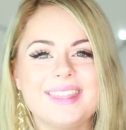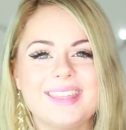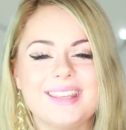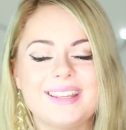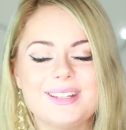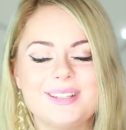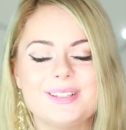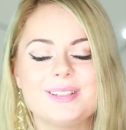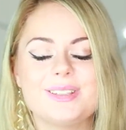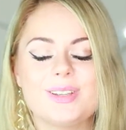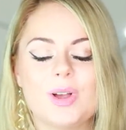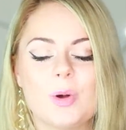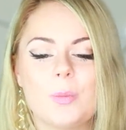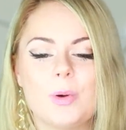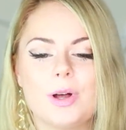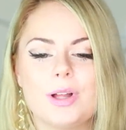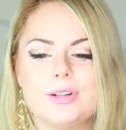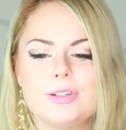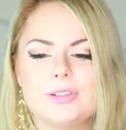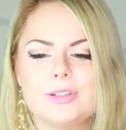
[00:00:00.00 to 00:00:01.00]
thank you so
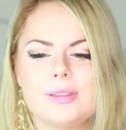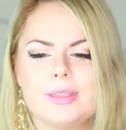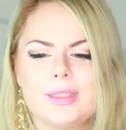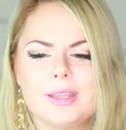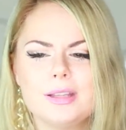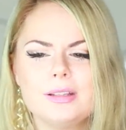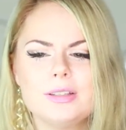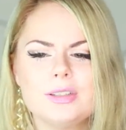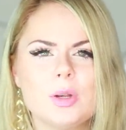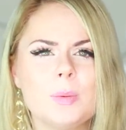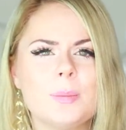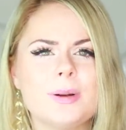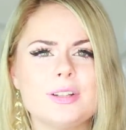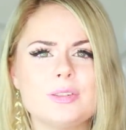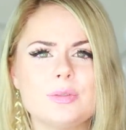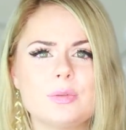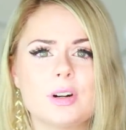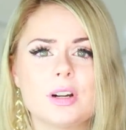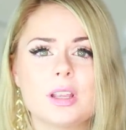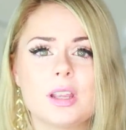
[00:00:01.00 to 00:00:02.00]
much. Thank you so
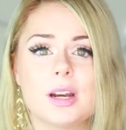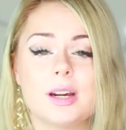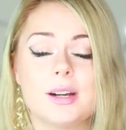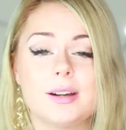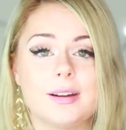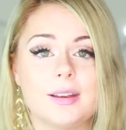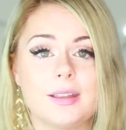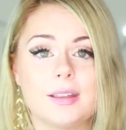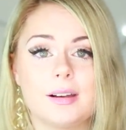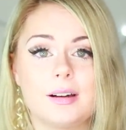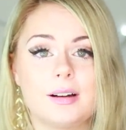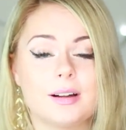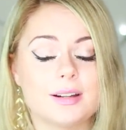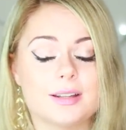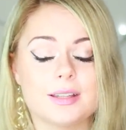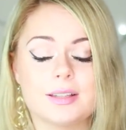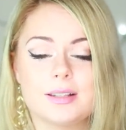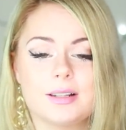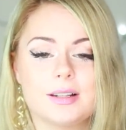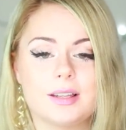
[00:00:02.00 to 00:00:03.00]
much for caring,
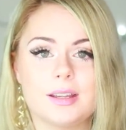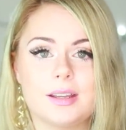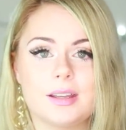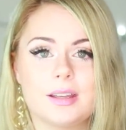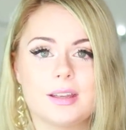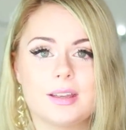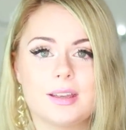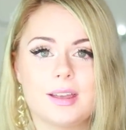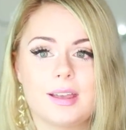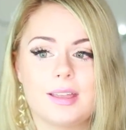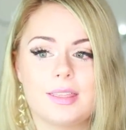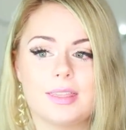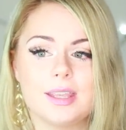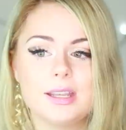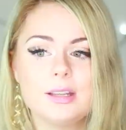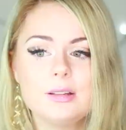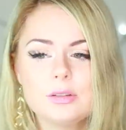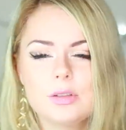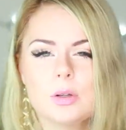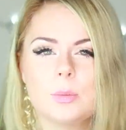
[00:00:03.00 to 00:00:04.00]
honestly.
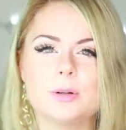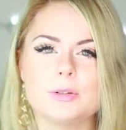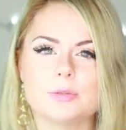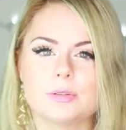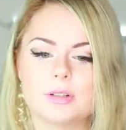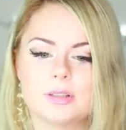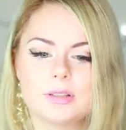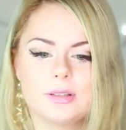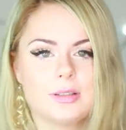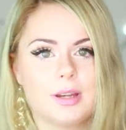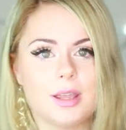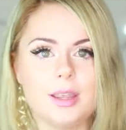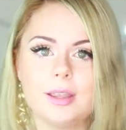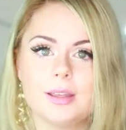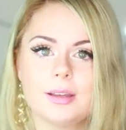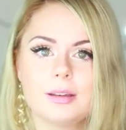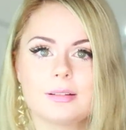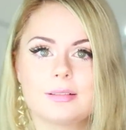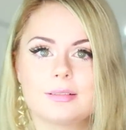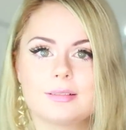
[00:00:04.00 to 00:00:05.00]
Thank you so much for
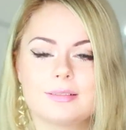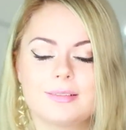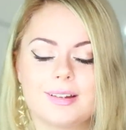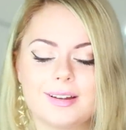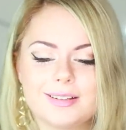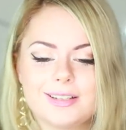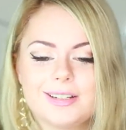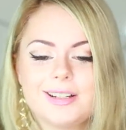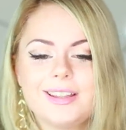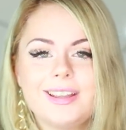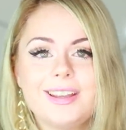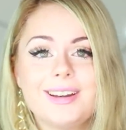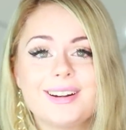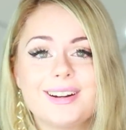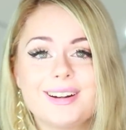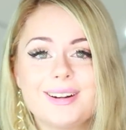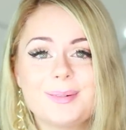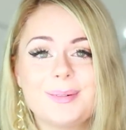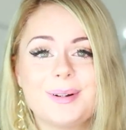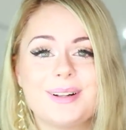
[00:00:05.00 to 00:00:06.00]
staying until
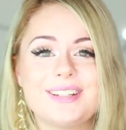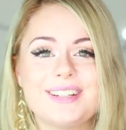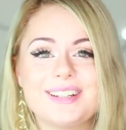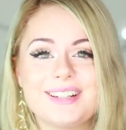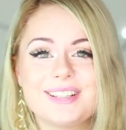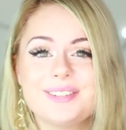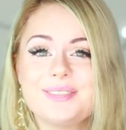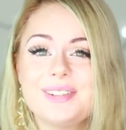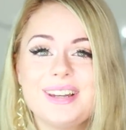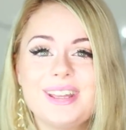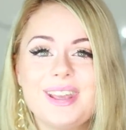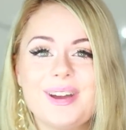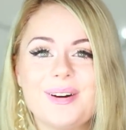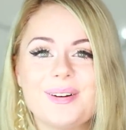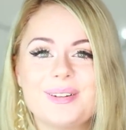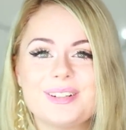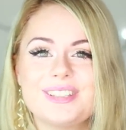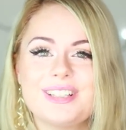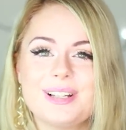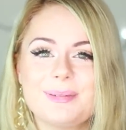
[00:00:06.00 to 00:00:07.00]
here and watching this
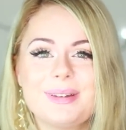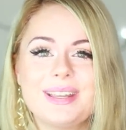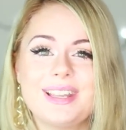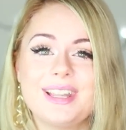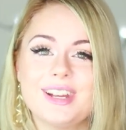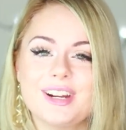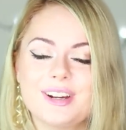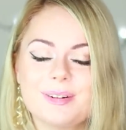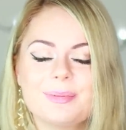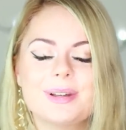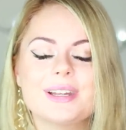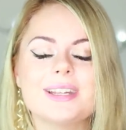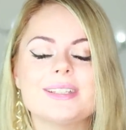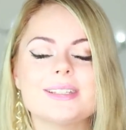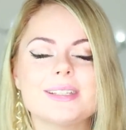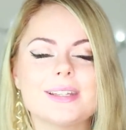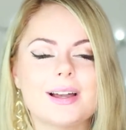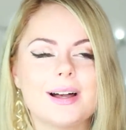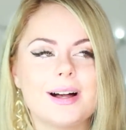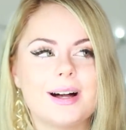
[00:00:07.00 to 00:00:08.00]
video and still being here,
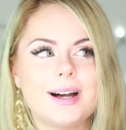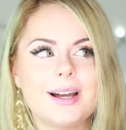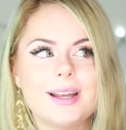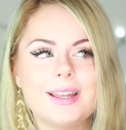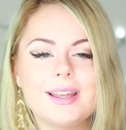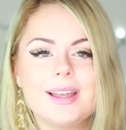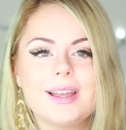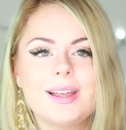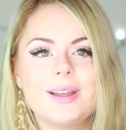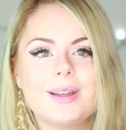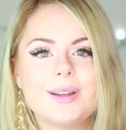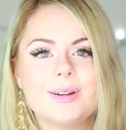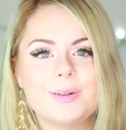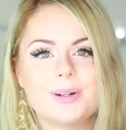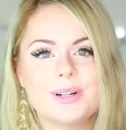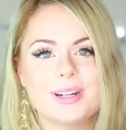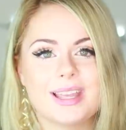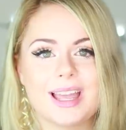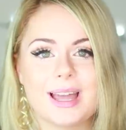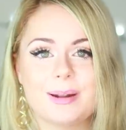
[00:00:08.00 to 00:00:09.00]
because I
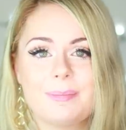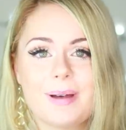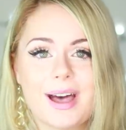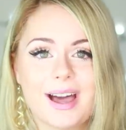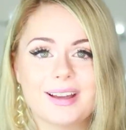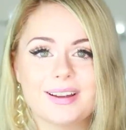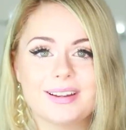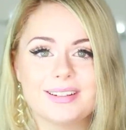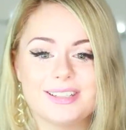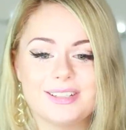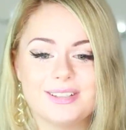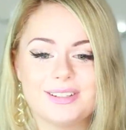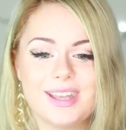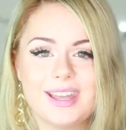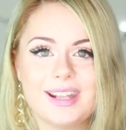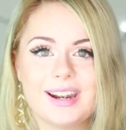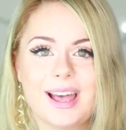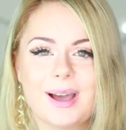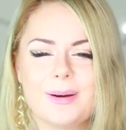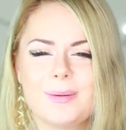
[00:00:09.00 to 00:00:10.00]
want to get back to
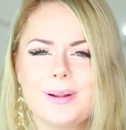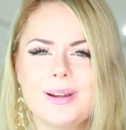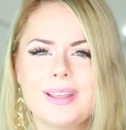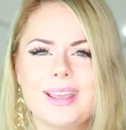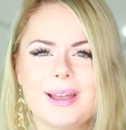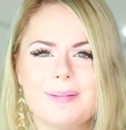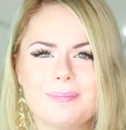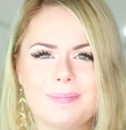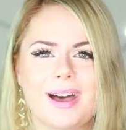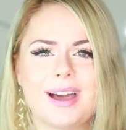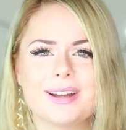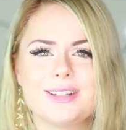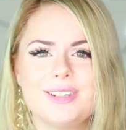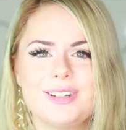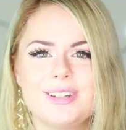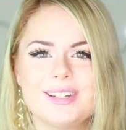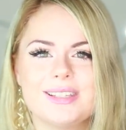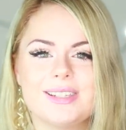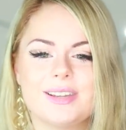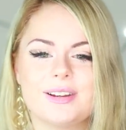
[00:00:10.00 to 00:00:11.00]
it. I want to get back
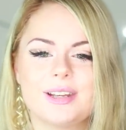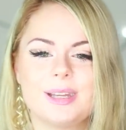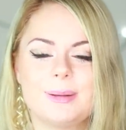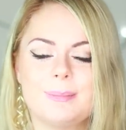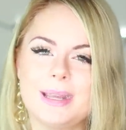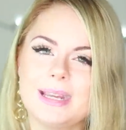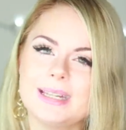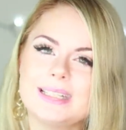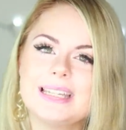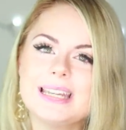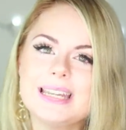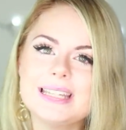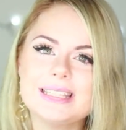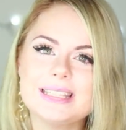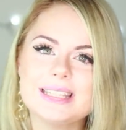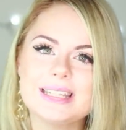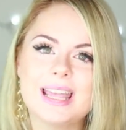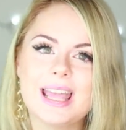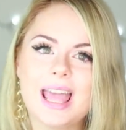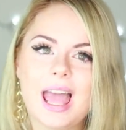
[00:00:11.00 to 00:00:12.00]
to it so I can make
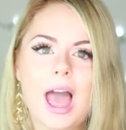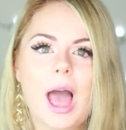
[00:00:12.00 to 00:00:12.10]
this